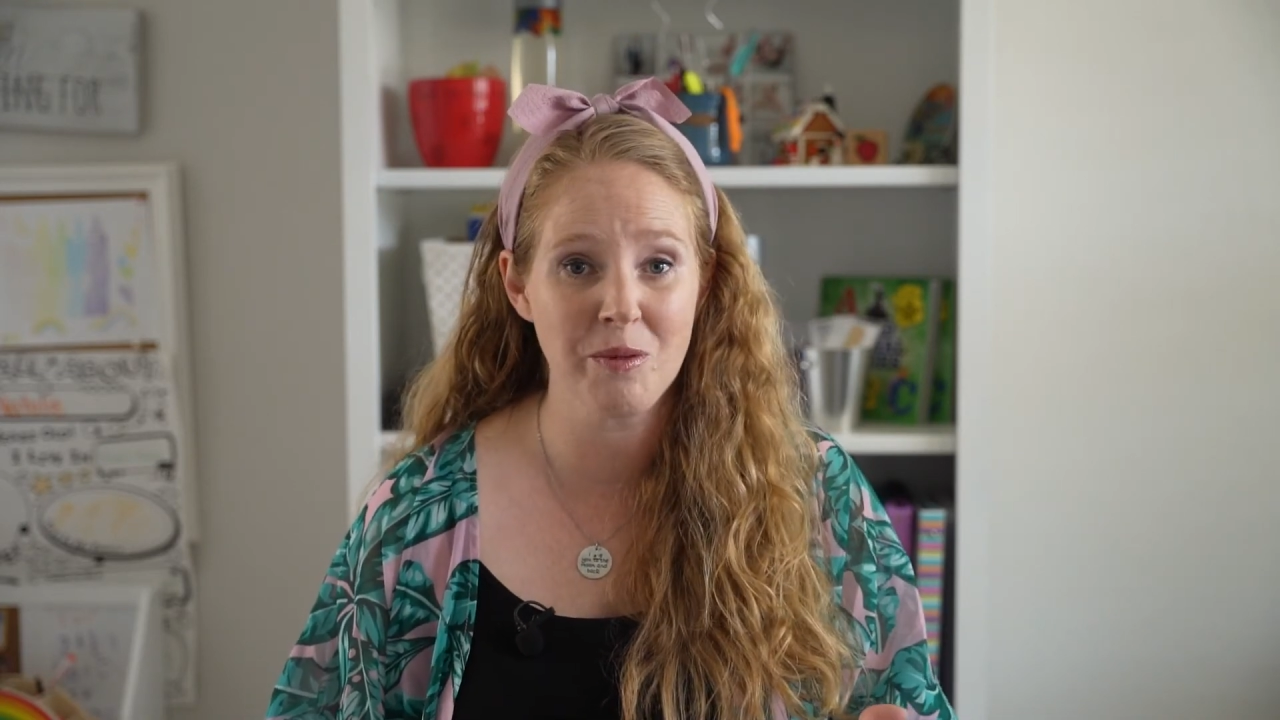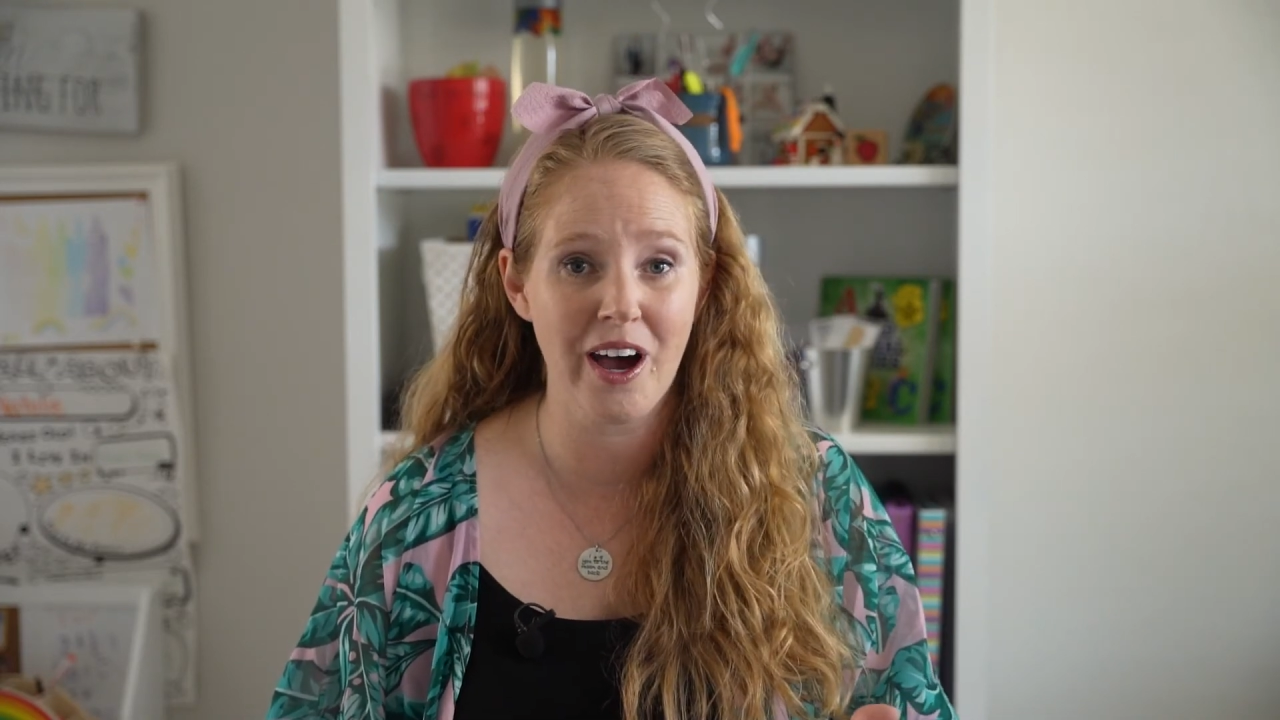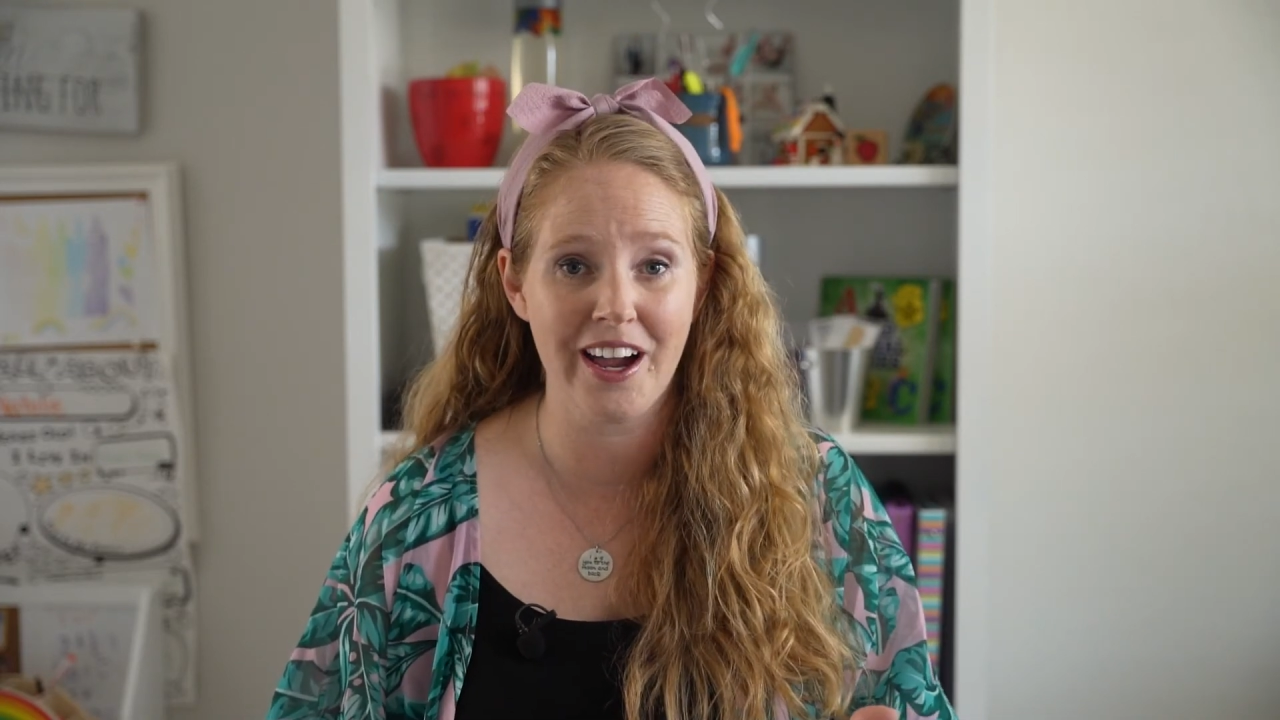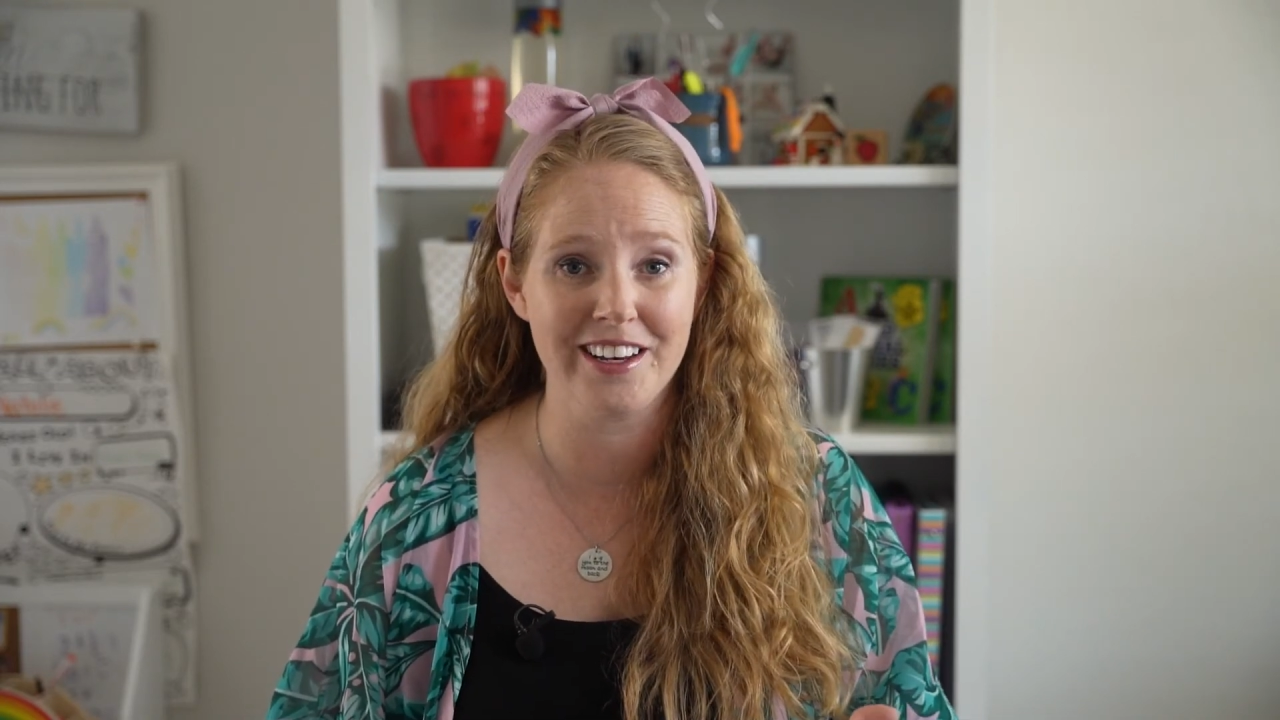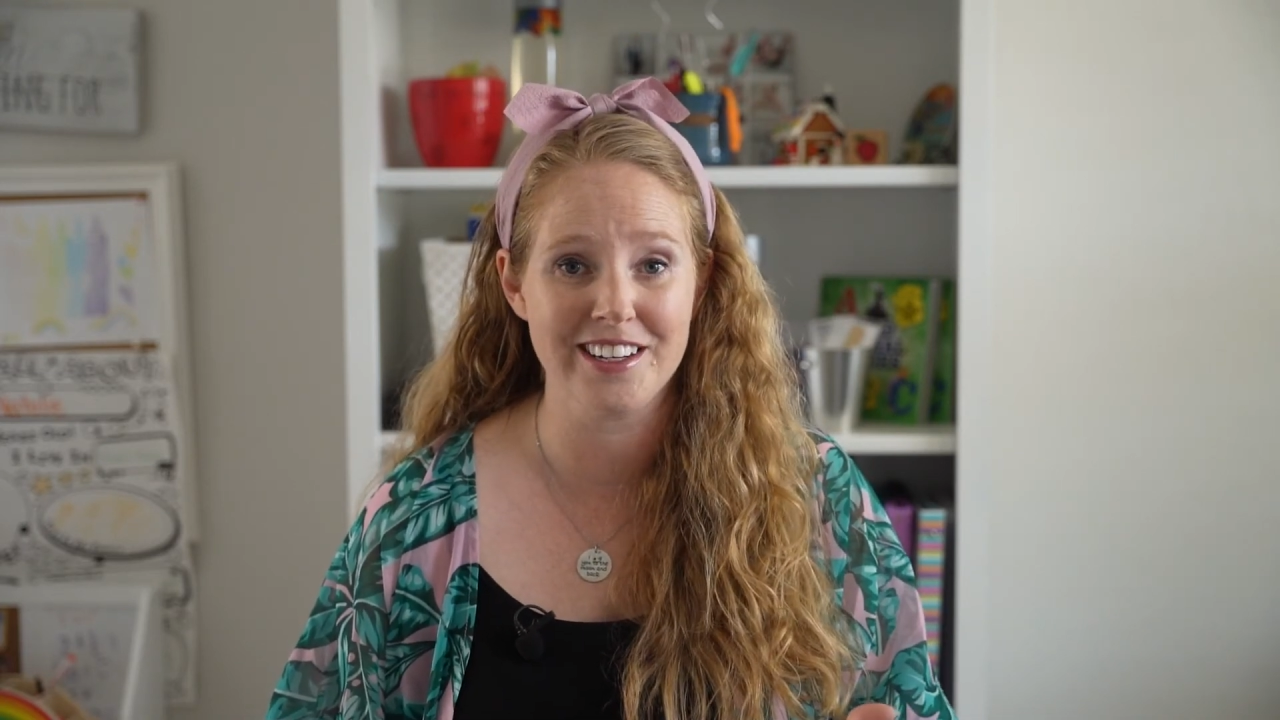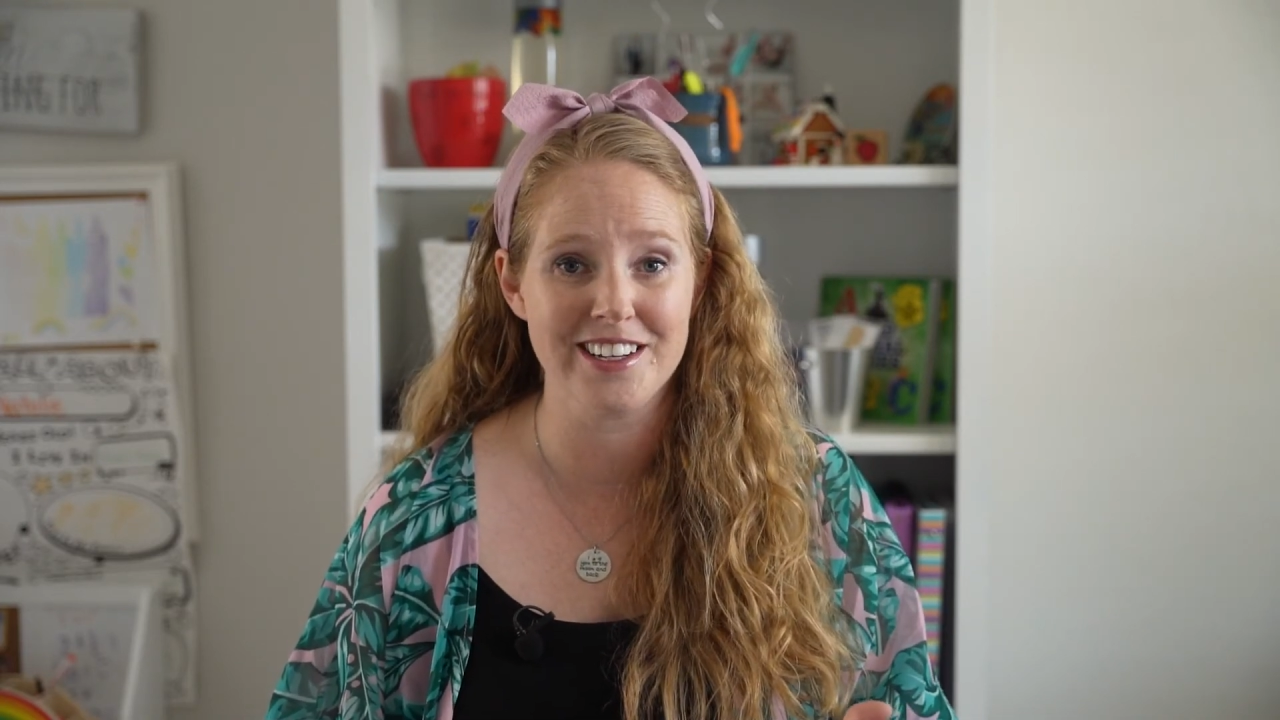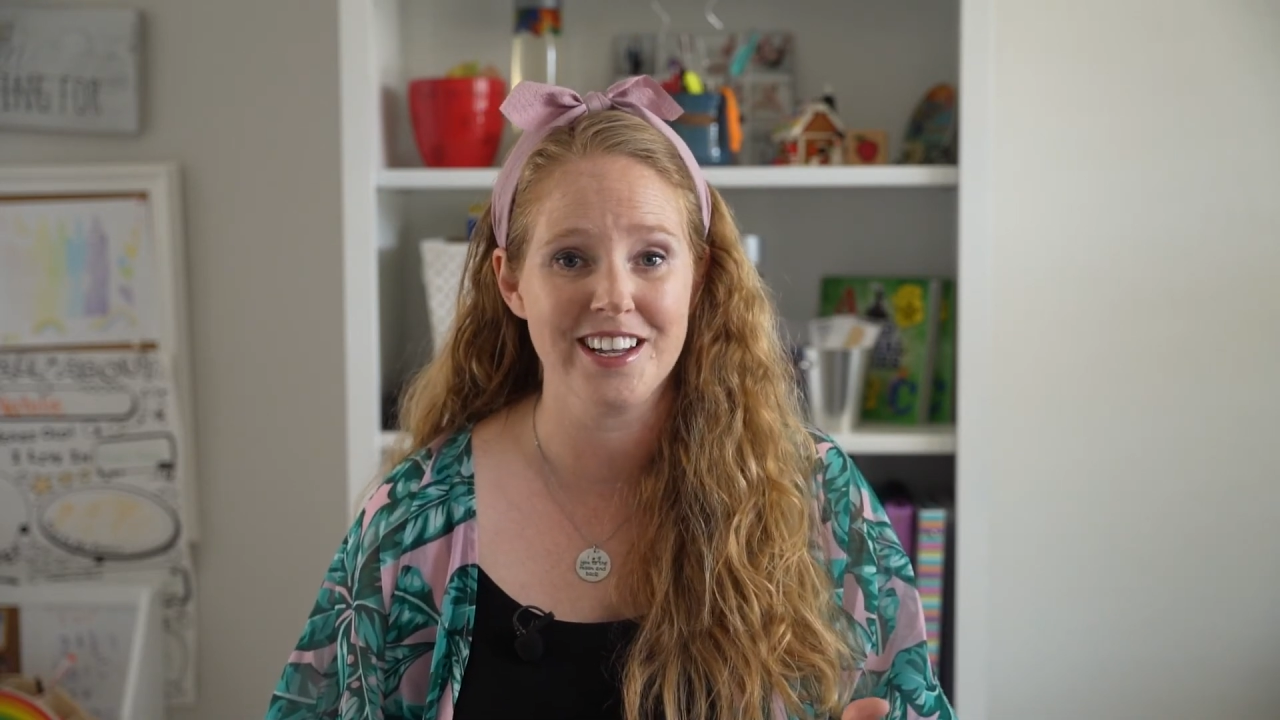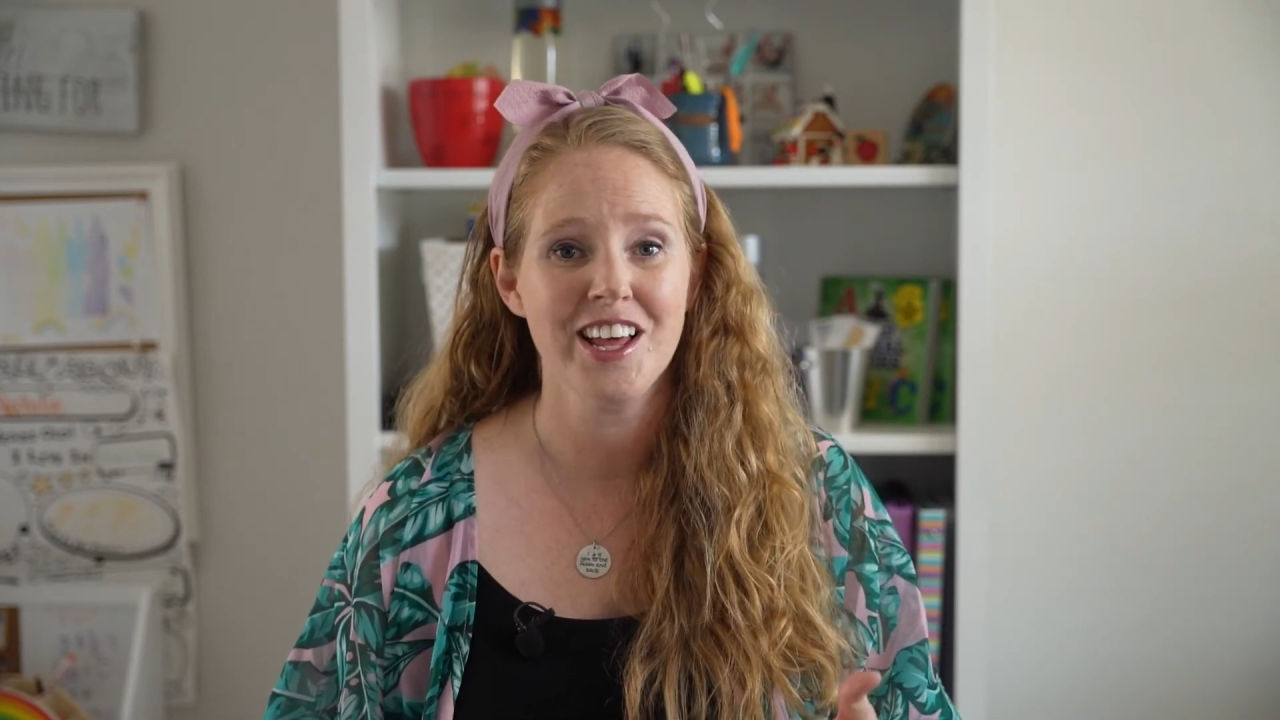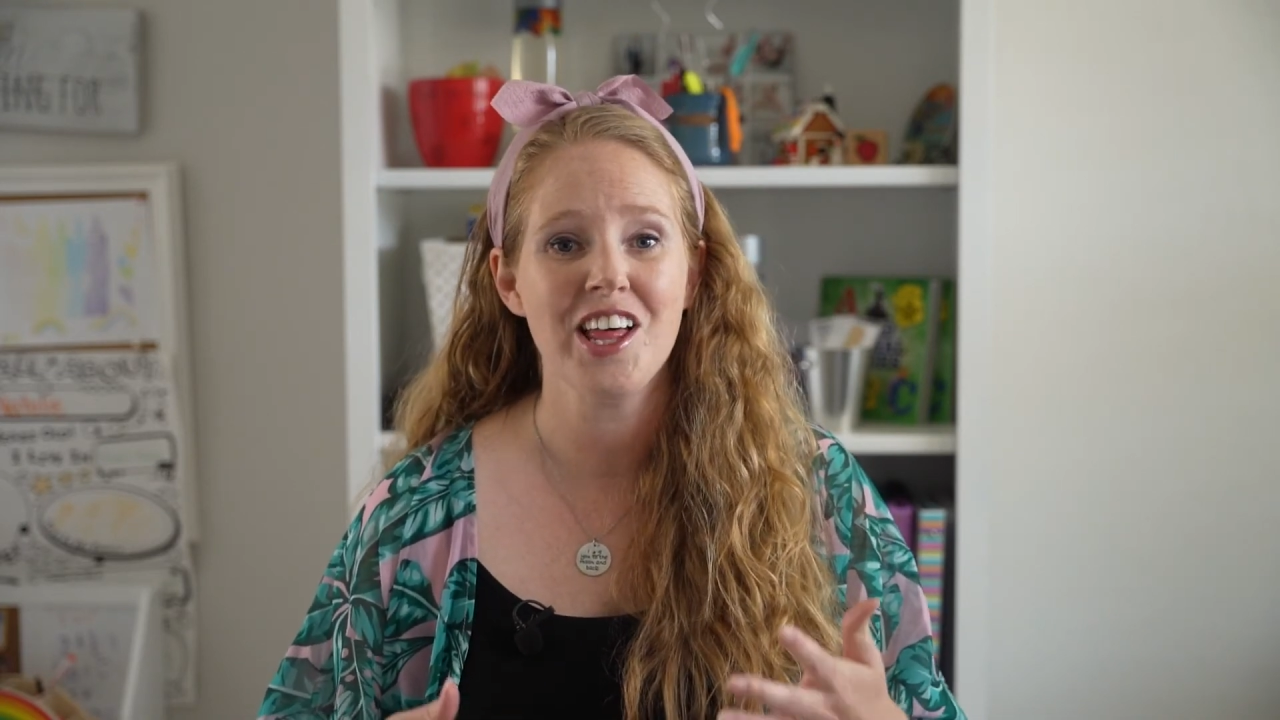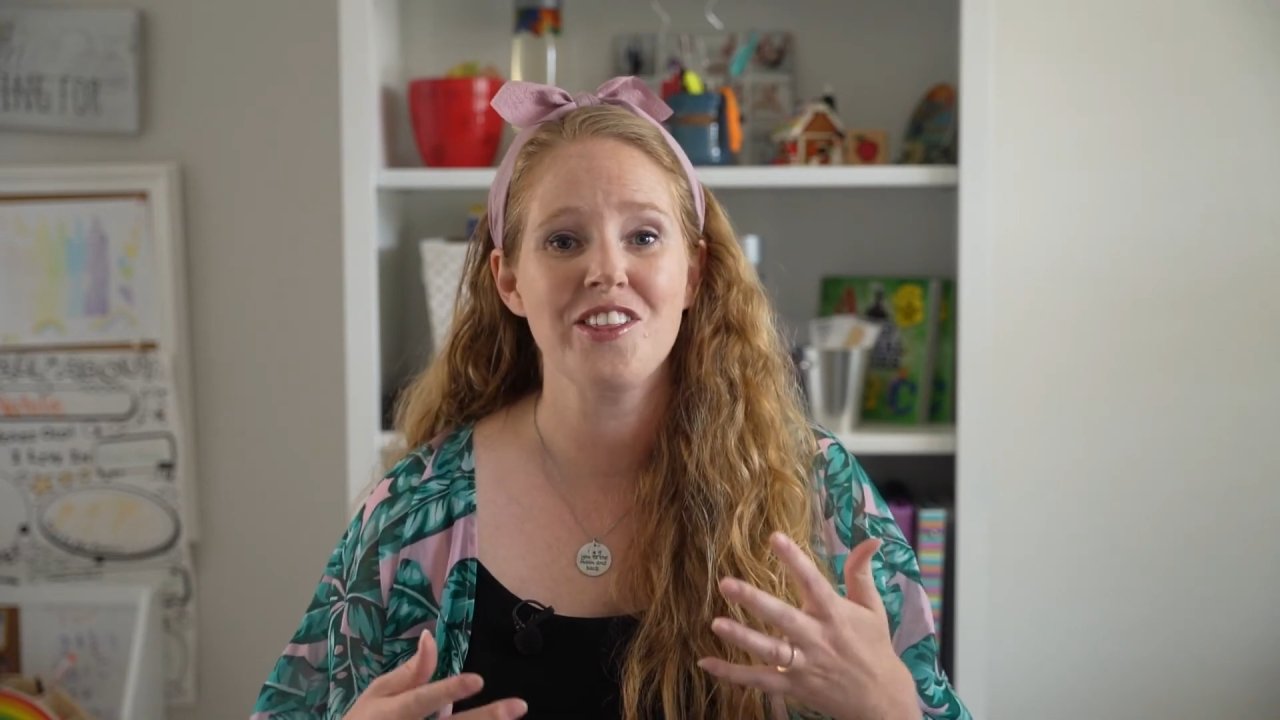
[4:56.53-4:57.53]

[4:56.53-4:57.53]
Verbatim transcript: behind it.